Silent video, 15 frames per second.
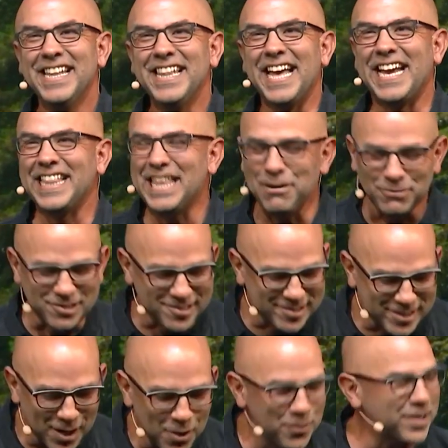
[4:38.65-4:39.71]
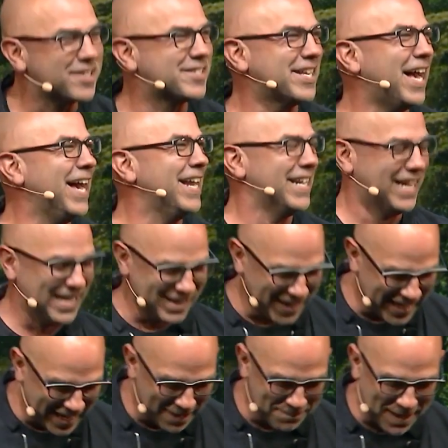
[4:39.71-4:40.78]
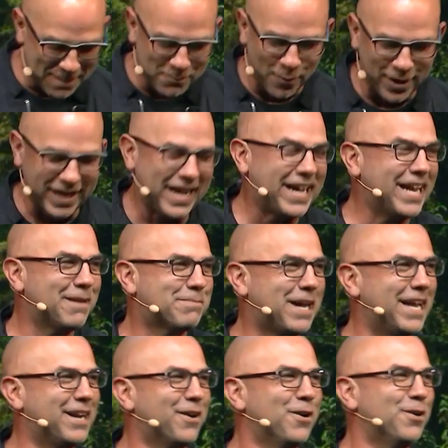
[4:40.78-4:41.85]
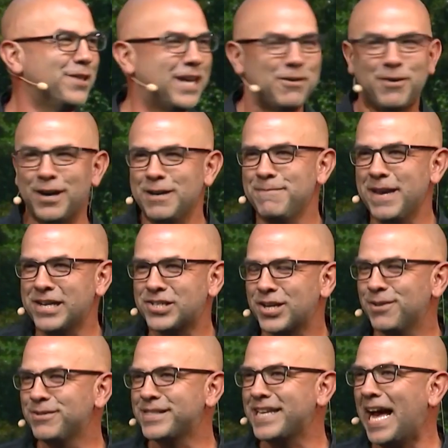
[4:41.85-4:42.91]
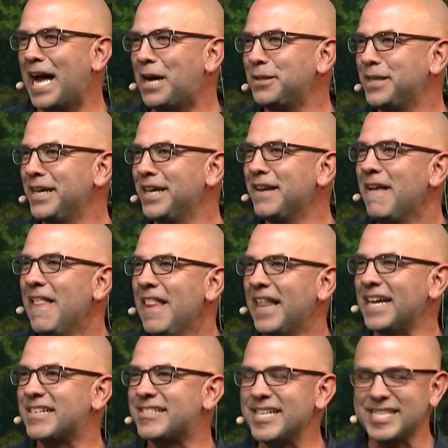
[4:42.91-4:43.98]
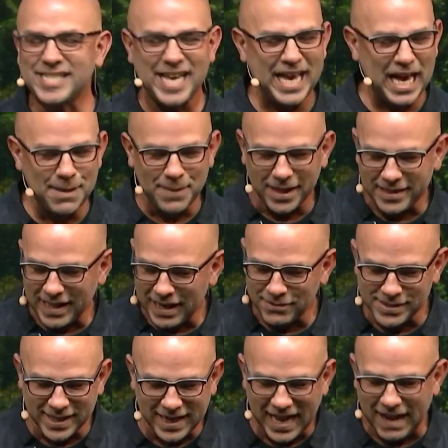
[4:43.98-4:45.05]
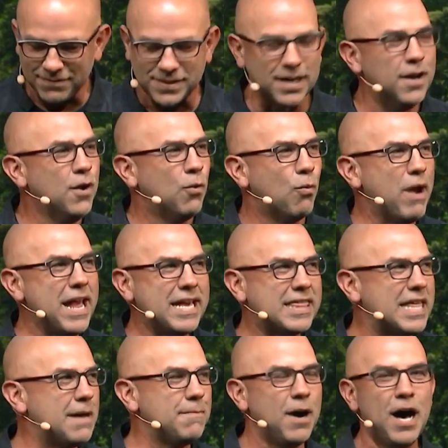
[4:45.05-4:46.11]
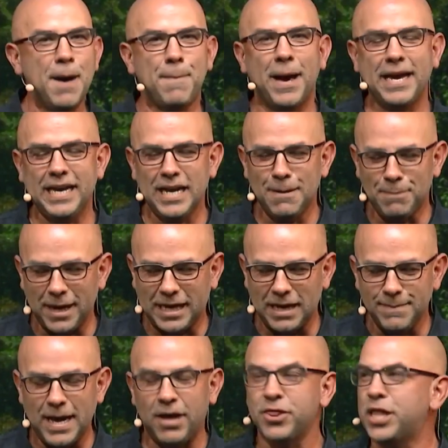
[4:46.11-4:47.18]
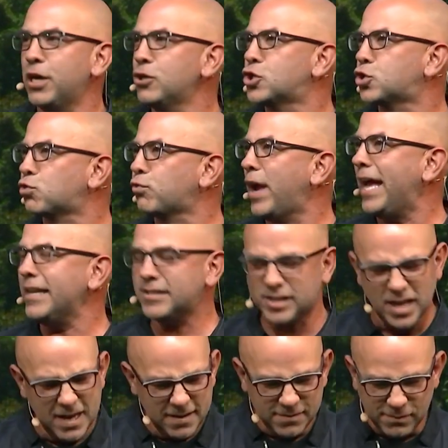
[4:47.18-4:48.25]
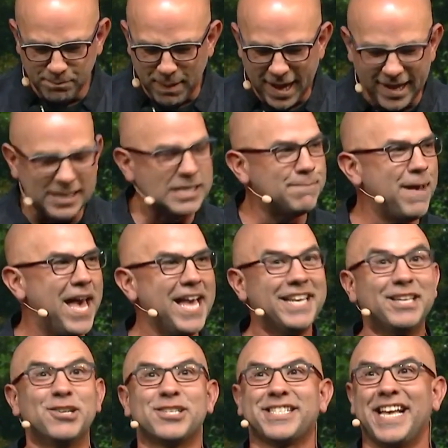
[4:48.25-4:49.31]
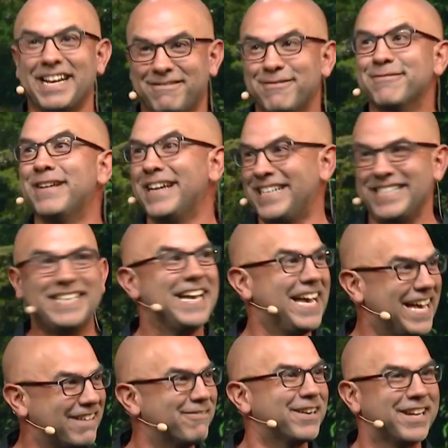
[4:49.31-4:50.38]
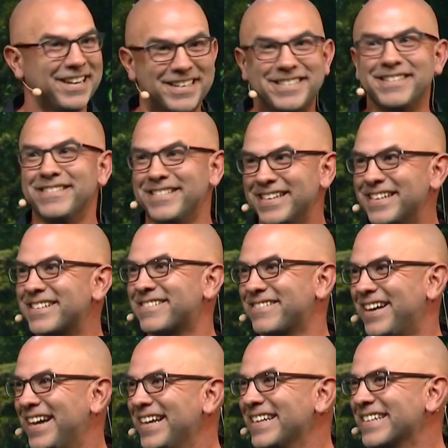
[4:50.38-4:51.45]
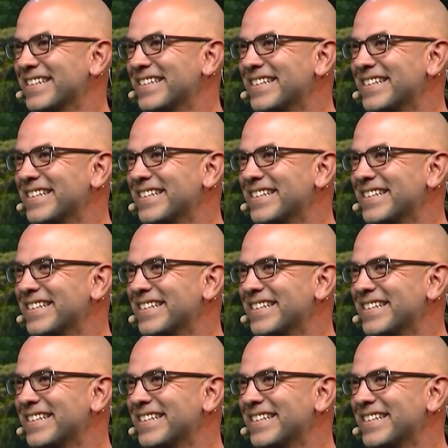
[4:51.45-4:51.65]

Like, they were so excited, guys. I got up that morning. I got up kind of early. I wanted to make sure it was dialed in. Like 6 a.m., I thought I was going to have to wake them up. I get up, I come out. They're dressed, bed's made, and they're just like, we're ready, Dad. We're going to do this, right?